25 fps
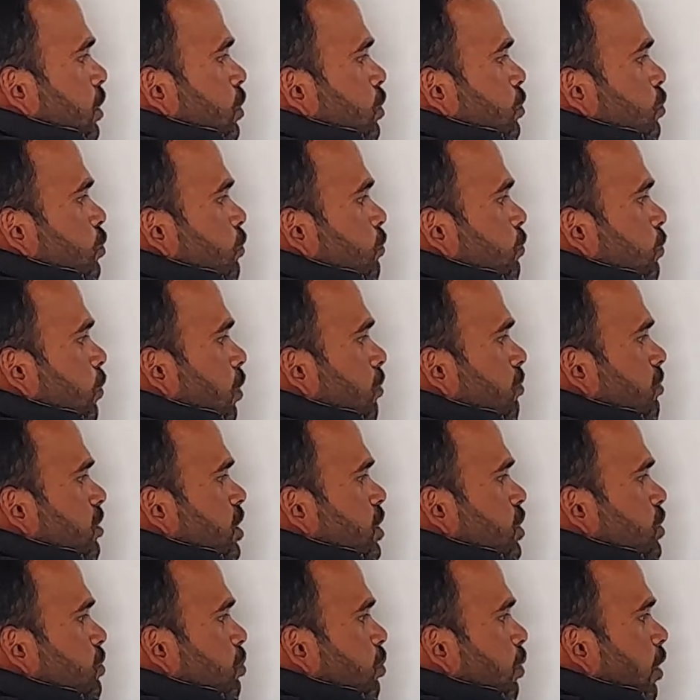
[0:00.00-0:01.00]
So from
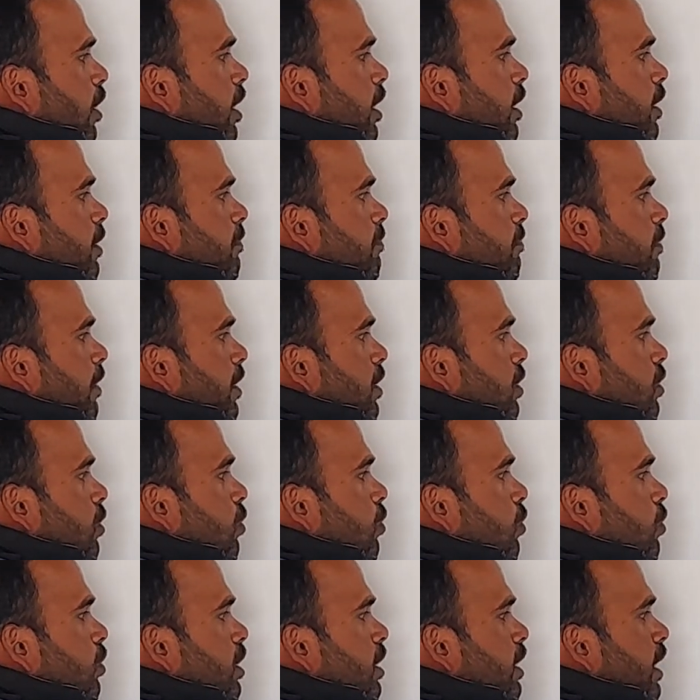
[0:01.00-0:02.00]
this point, if I
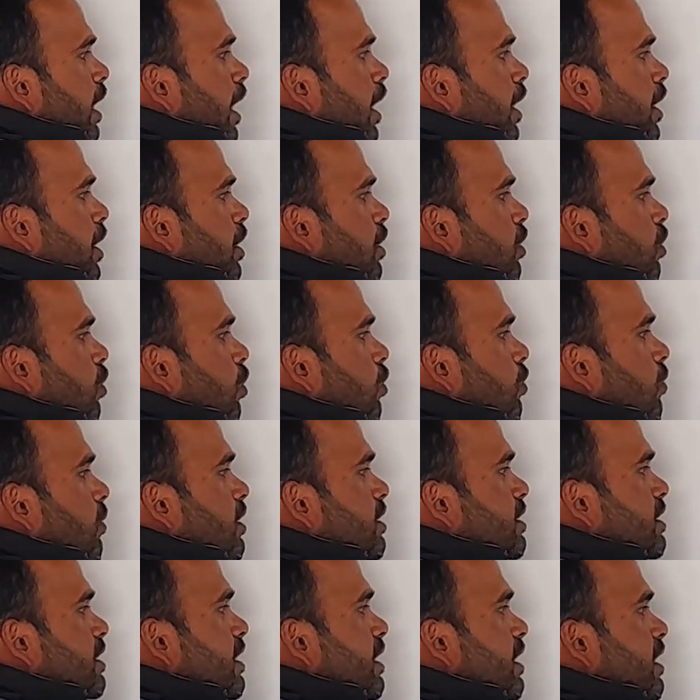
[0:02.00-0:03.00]
go in
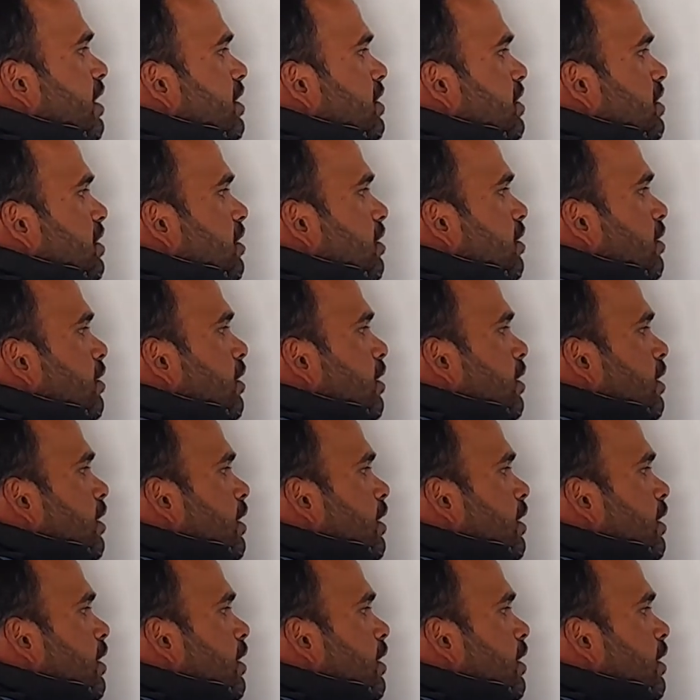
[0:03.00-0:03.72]
anti-clockwise direction,